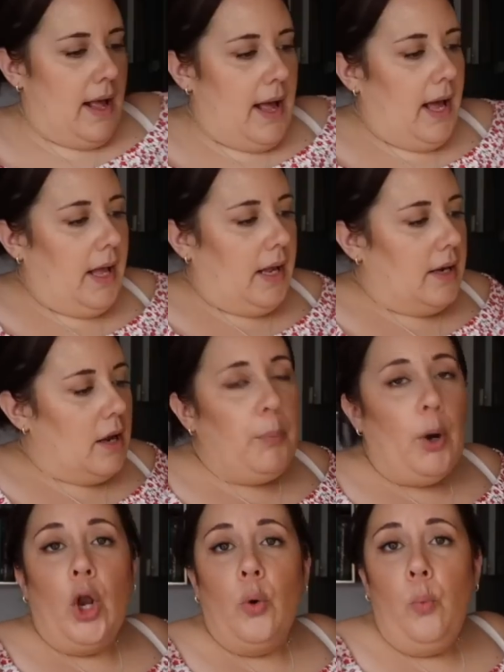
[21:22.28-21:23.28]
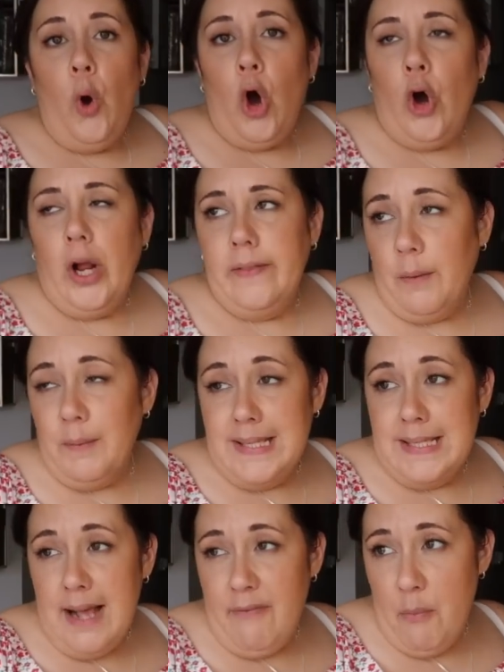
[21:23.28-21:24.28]
and a bottle of wine that was
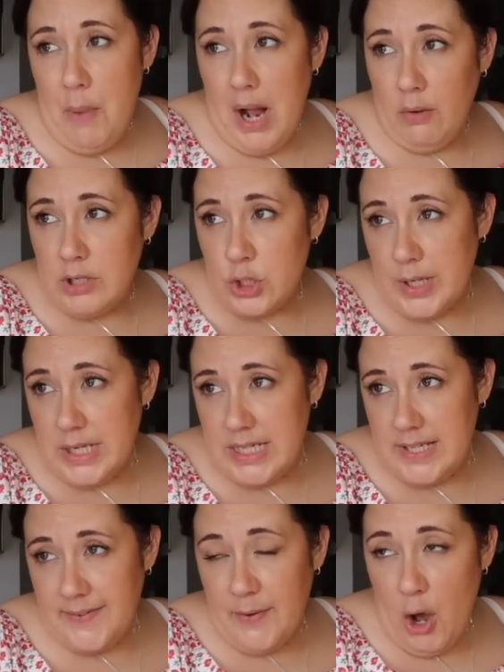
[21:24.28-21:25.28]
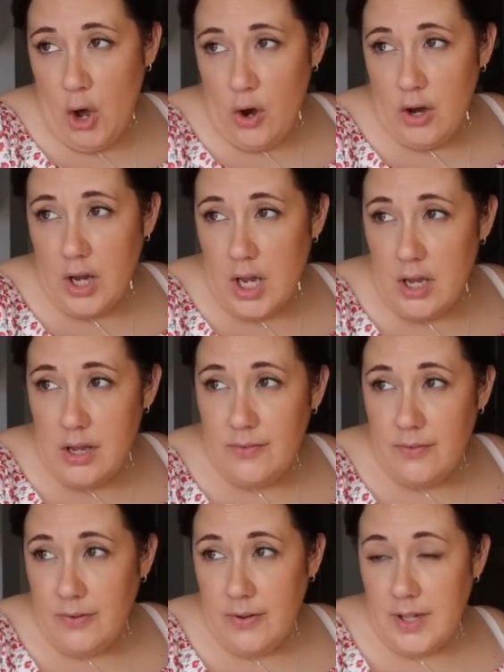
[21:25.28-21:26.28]

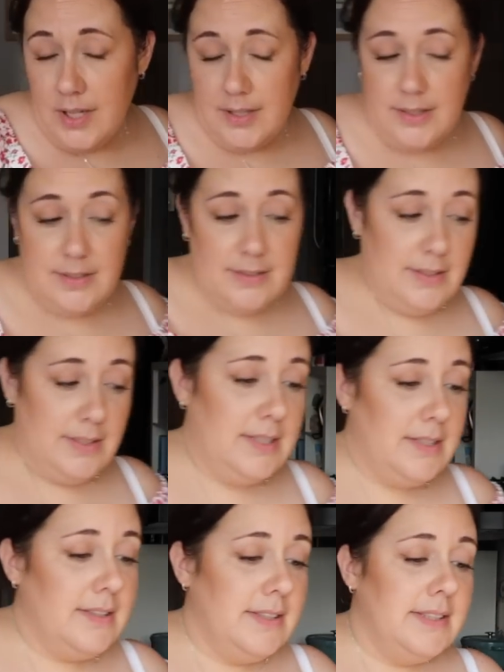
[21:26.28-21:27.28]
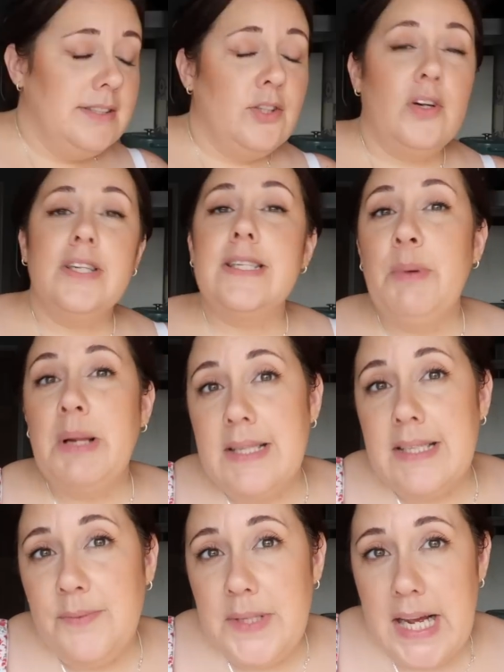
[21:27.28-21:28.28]
£7.25 it's quite
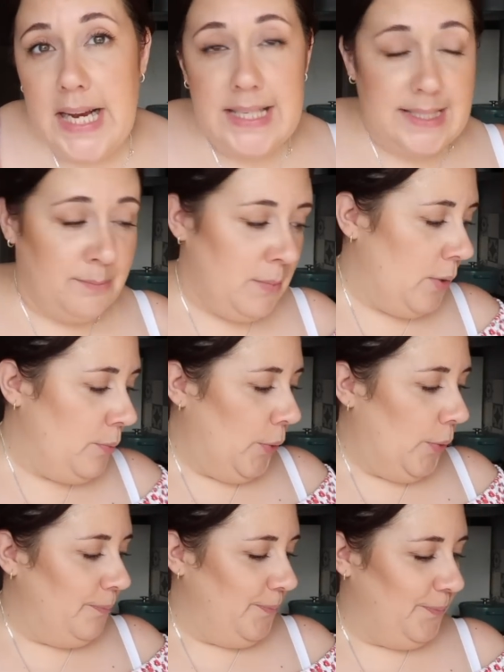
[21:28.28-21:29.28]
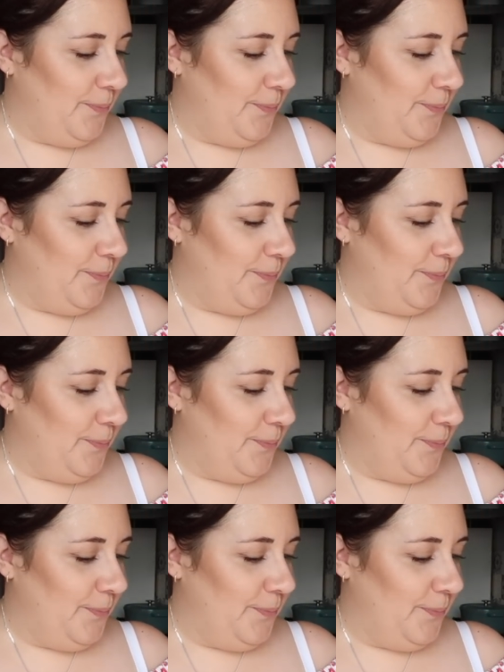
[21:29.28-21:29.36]
expensive taste my mum